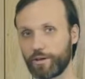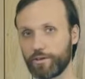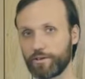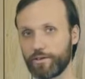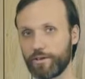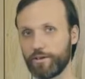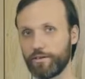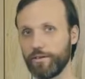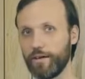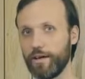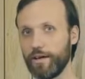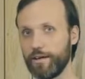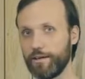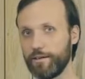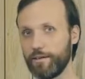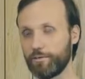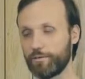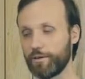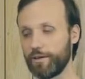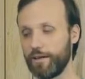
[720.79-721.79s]
they've
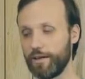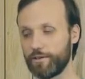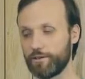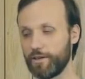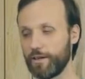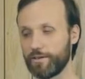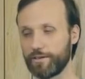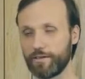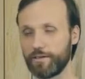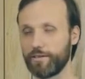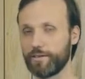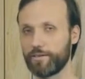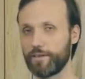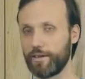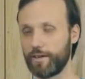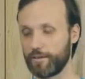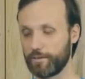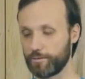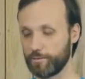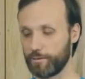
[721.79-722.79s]
really adjusted the
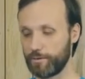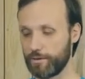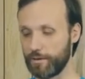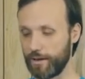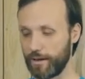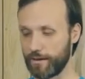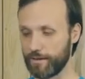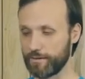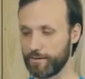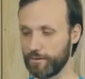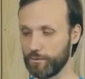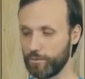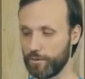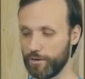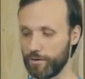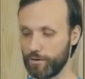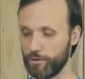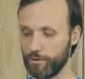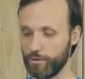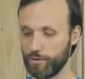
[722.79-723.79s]
settings where, like I said,
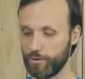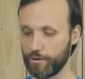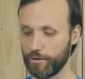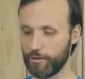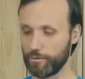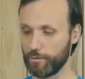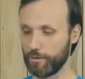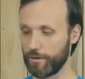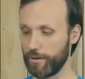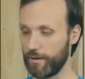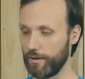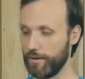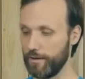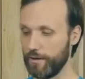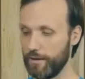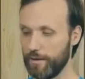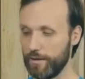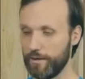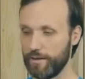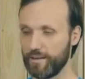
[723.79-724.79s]
whether you're using it with a
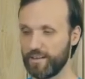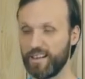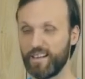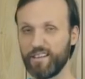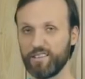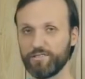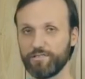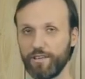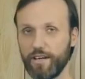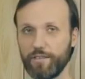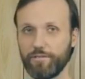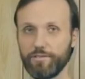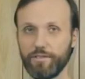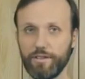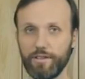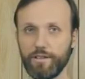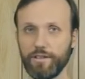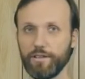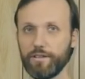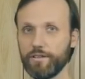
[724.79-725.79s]
Canon
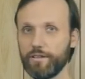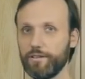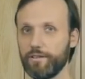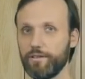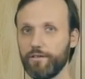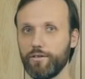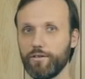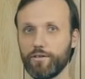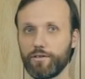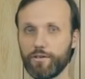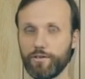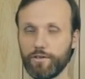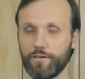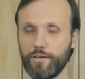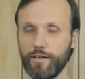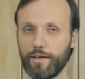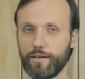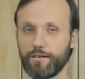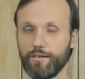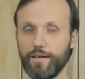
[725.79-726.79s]
5D, you know, or
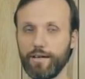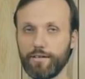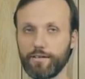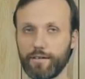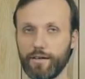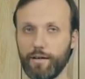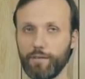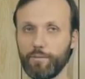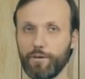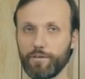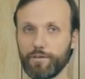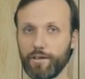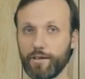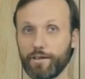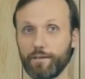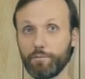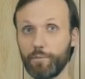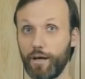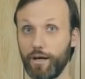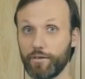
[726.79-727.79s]
like lighter cameras
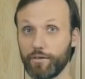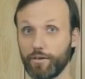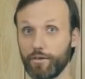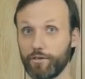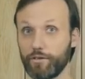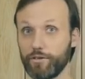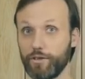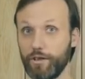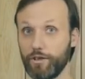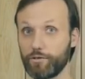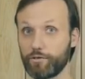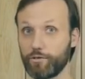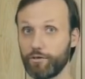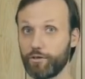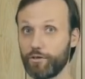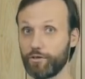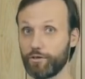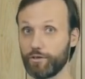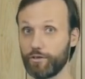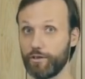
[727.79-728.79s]
like the Panasonic GH4
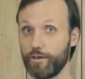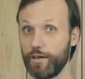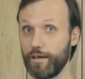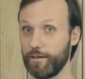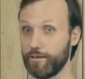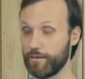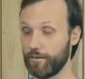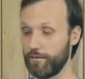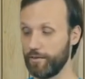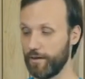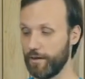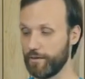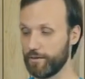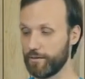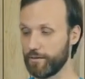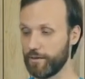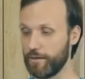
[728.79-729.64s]
or Sony A7S,